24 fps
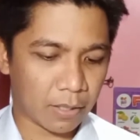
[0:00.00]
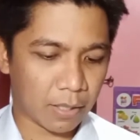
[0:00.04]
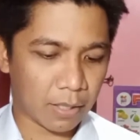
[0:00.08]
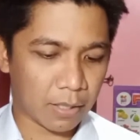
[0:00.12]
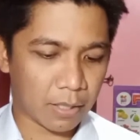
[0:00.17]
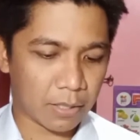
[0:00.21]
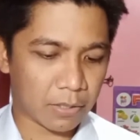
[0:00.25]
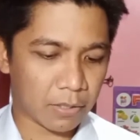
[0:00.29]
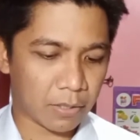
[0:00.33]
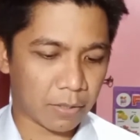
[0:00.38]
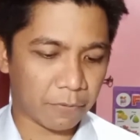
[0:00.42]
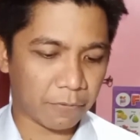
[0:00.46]

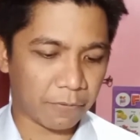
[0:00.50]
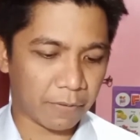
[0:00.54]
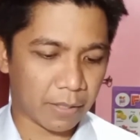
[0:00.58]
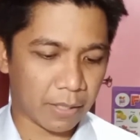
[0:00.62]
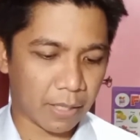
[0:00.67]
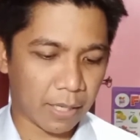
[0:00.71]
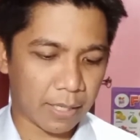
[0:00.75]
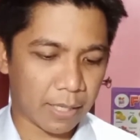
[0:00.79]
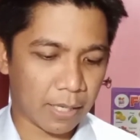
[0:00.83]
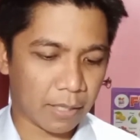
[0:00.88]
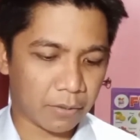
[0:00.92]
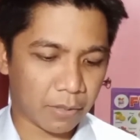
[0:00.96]
it's your for
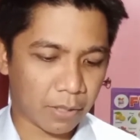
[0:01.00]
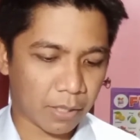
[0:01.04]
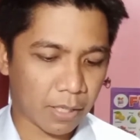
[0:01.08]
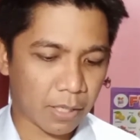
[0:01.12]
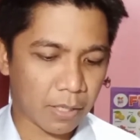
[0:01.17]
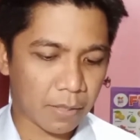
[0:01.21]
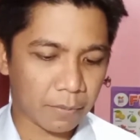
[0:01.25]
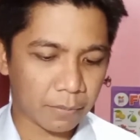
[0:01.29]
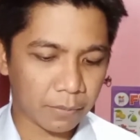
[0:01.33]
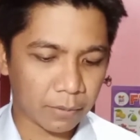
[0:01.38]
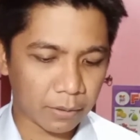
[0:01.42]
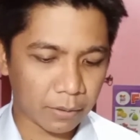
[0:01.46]

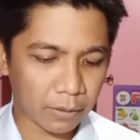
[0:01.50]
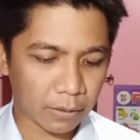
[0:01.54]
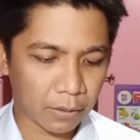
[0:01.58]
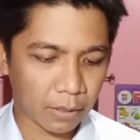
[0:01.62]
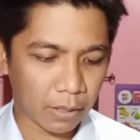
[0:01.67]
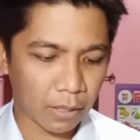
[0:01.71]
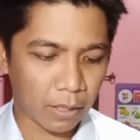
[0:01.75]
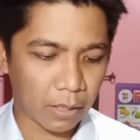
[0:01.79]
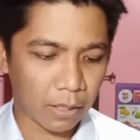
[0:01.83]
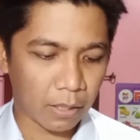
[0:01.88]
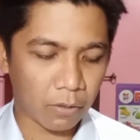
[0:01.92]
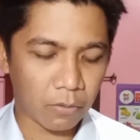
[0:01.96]
another,
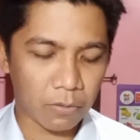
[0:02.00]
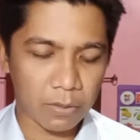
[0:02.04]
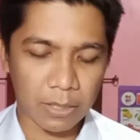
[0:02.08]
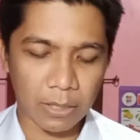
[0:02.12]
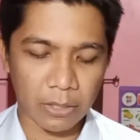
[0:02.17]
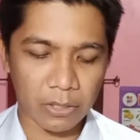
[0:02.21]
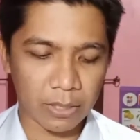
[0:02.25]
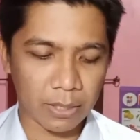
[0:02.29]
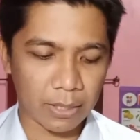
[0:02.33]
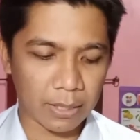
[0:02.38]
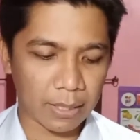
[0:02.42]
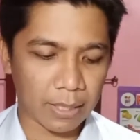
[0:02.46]
kung
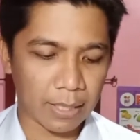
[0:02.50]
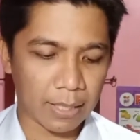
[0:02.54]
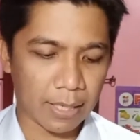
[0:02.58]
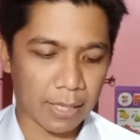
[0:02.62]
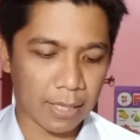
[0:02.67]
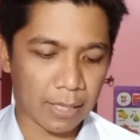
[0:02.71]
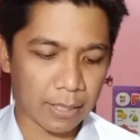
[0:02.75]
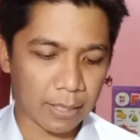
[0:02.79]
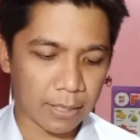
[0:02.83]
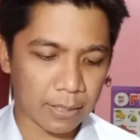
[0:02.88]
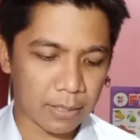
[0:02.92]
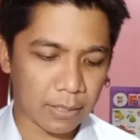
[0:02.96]
saan siya
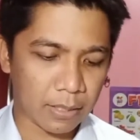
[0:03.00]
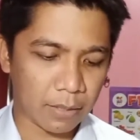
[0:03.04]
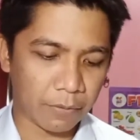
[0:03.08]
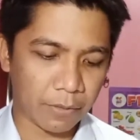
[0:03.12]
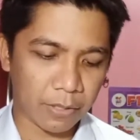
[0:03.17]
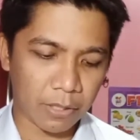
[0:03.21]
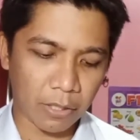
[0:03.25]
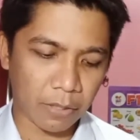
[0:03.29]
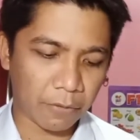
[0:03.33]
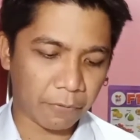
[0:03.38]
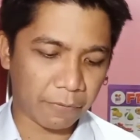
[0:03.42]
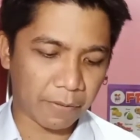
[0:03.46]
nangyayari, it's
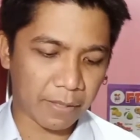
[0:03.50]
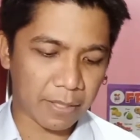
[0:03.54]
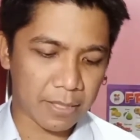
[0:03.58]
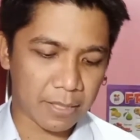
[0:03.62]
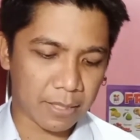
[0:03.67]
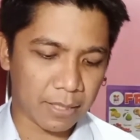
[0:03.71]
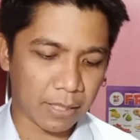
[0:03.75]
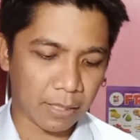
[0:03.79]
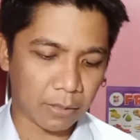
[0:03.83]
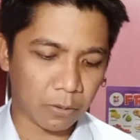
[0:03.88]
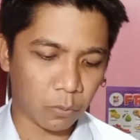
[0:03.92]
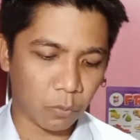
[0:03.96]
your
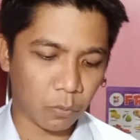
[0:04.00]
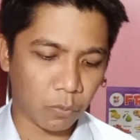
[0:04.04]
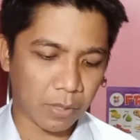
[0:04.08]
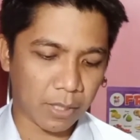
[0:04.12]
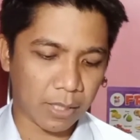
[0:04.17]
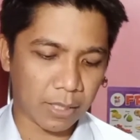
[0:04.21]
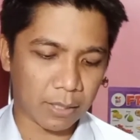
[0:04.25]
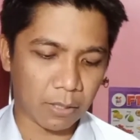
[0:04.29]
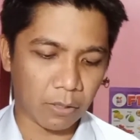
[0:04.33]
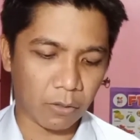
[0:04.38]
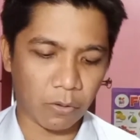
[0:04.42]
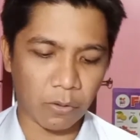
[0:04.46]
first day at
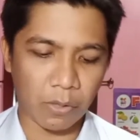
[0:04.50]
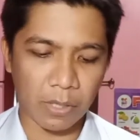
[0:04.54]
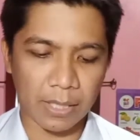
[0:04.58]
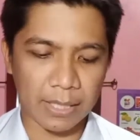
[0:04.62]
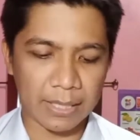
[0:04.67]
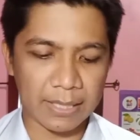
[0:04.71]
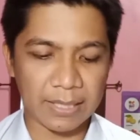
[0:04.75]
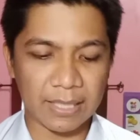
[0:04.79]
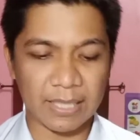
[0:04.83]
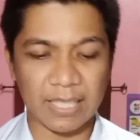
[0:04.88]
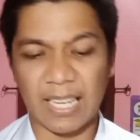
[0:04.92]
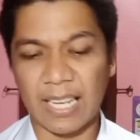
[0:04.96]
work or
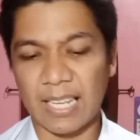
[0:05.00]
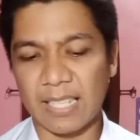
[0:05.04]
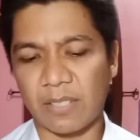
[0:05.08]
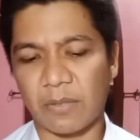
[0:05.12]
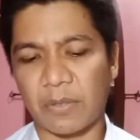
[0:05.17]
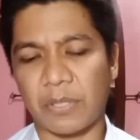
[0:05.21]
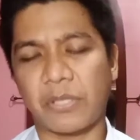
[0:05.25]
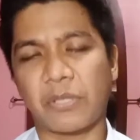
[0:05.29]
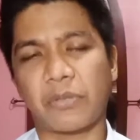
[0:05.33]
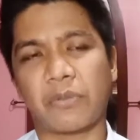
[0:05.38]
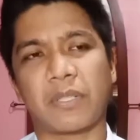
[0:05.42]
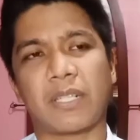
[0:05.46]
in class
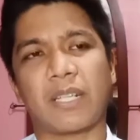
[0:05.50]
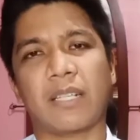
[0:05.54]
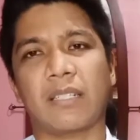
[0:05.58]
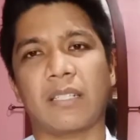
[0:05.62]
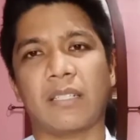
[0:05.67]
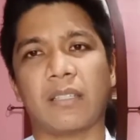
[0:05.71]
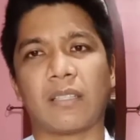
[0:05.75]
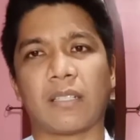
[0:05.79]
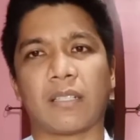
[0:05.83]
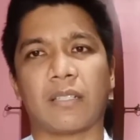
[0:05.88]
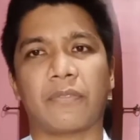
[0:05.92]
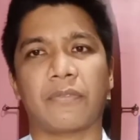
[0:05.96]
or during an
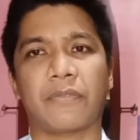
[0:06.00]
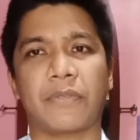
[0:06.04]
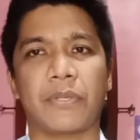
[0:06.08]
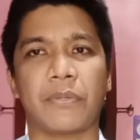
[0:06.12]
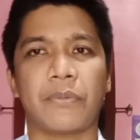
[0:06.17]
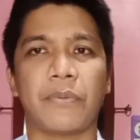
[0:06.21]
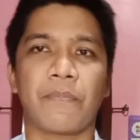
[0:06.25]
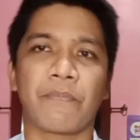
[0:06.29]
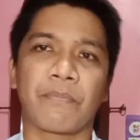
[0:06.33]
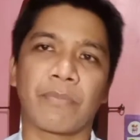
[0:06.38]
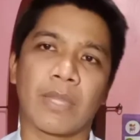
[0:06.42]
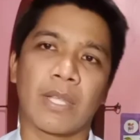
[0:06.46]
interview,
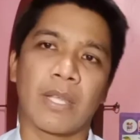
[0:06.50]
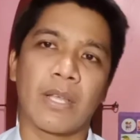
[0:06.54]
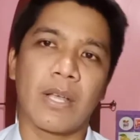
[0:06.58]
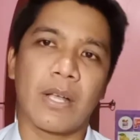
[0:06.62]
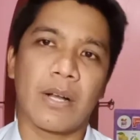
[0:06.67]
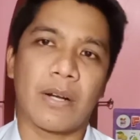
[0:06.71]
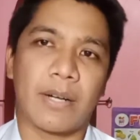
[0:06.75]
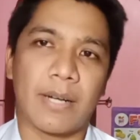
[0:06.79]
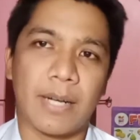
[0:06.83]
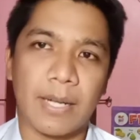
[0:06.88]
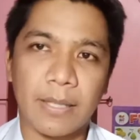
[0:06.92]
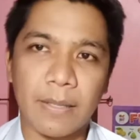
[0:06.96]

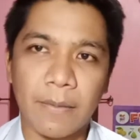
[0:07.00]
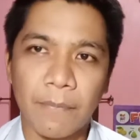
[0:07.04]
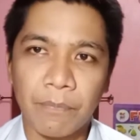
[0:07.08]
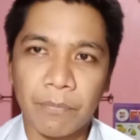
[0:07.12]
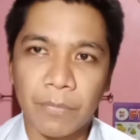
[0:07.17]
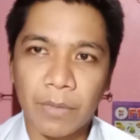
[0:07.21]
right?